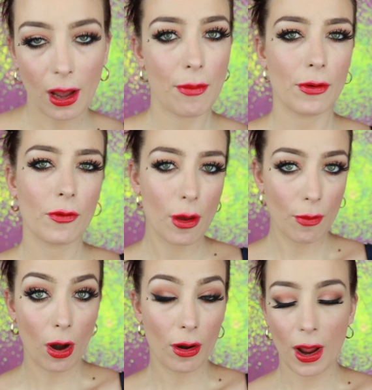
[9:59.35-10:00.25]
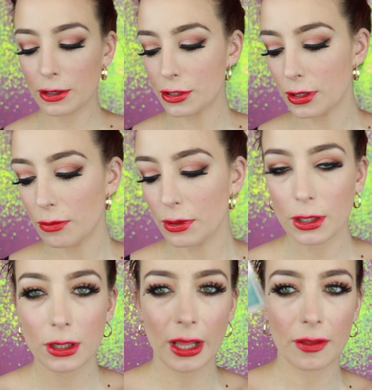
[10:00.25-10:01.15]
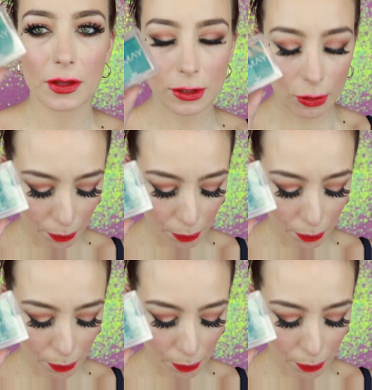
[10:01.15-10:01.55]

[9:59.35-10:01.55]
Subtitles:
a couple of them are actually really good, like this